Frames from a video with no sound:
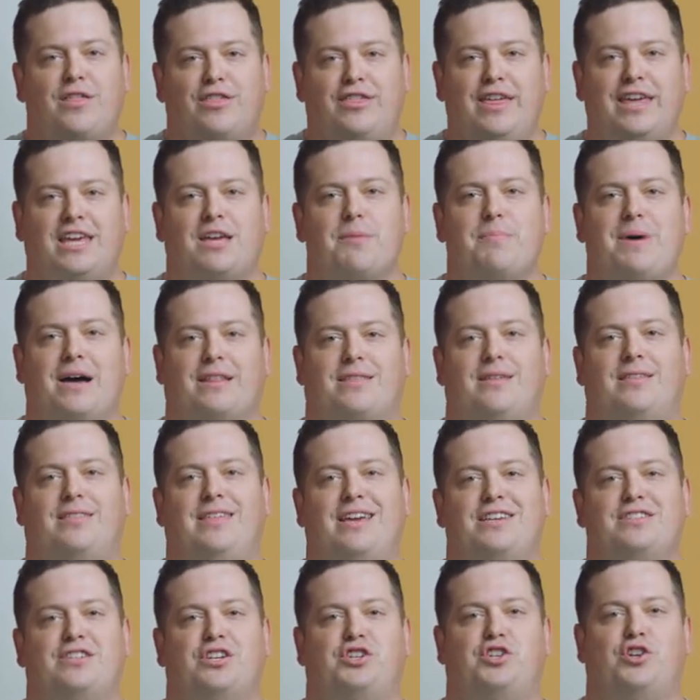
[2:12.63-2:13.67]
think about the
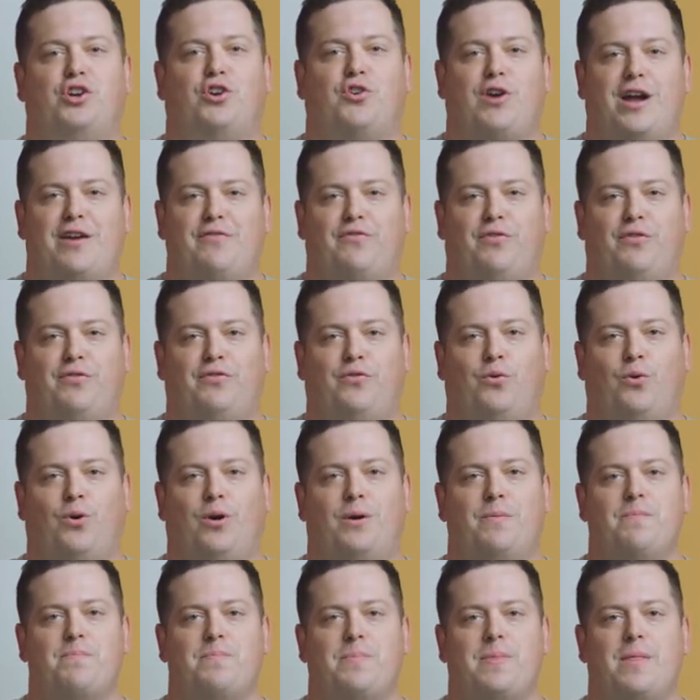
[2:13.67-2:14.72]
things that you're grateful
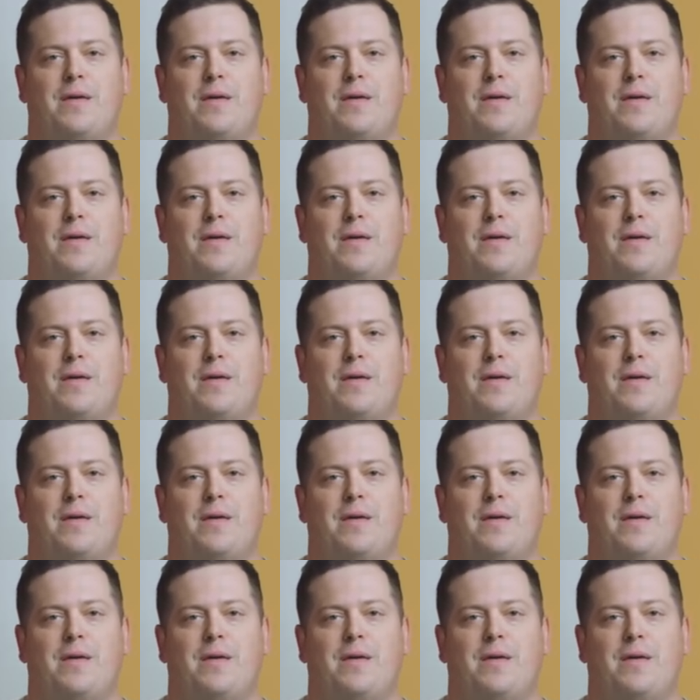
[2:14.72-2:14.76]
for.